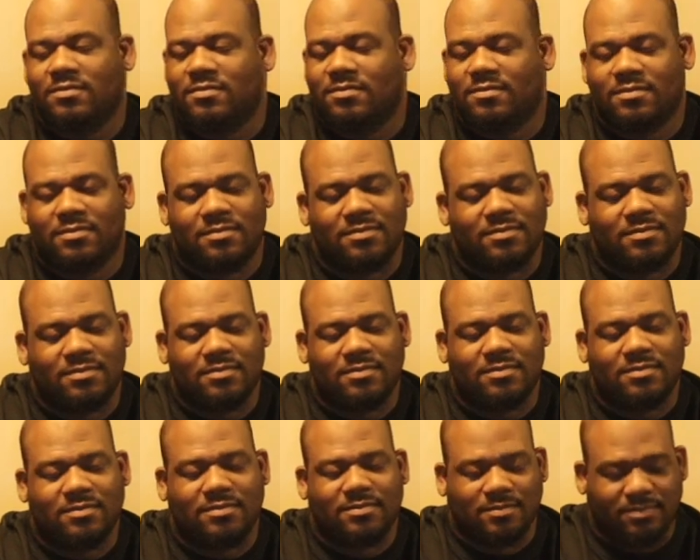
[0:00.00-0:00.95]

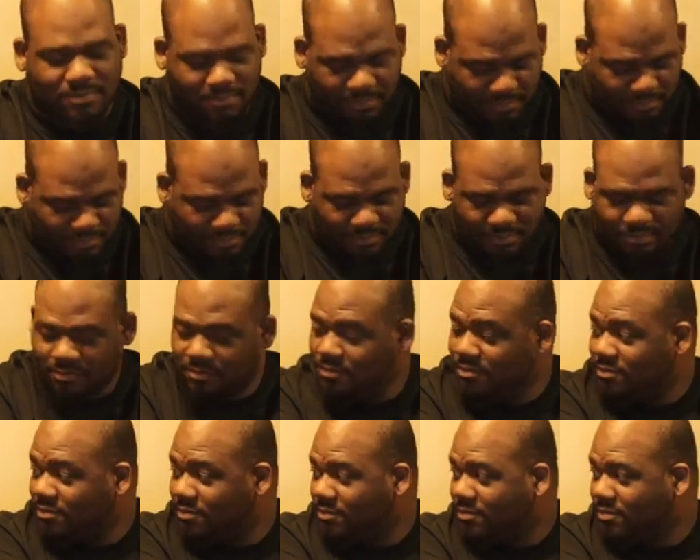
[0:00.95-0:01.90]

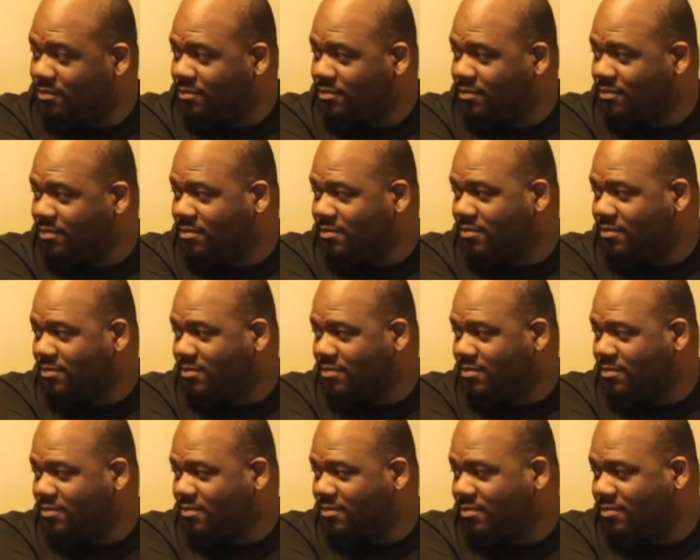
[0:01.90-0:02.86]

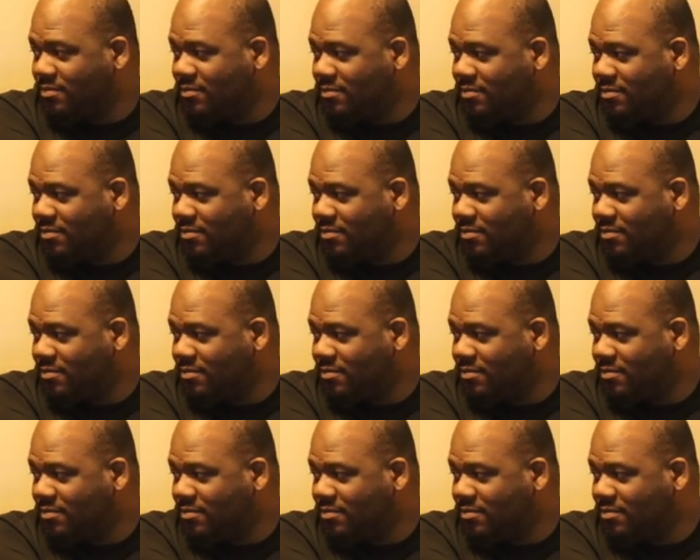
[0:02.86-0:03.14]
No words are spoken by the person on screen.